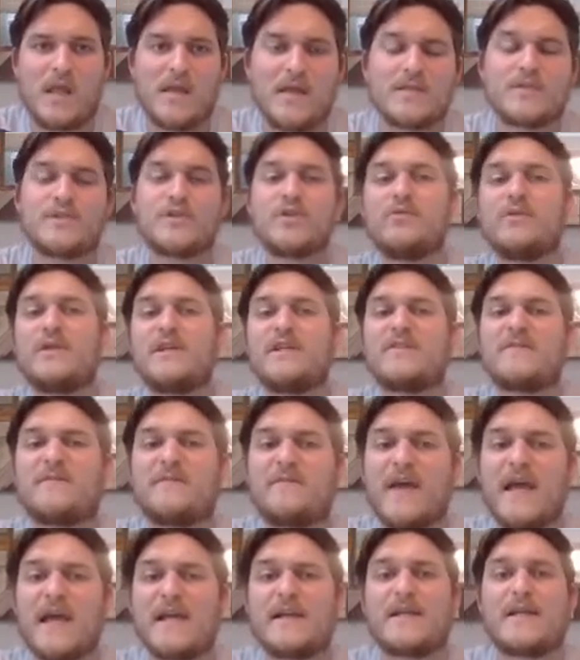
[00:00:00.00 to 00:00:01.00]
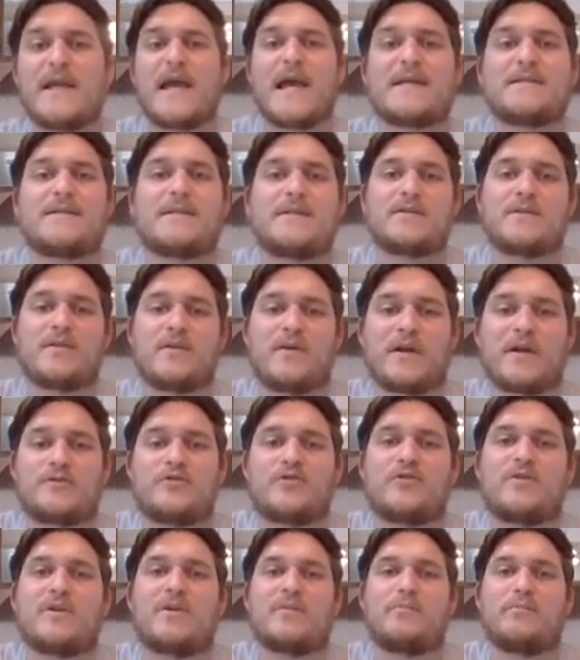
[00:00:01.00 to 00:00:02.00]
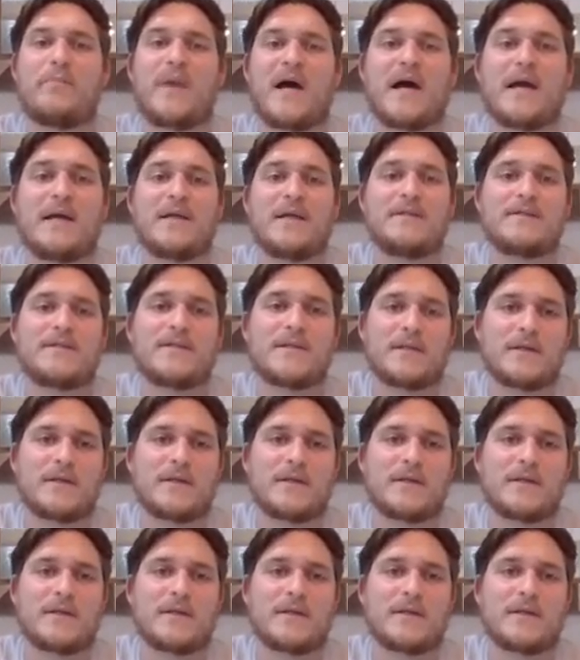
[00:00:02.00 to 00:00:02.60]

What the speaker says: And so these fatty acids are actually bound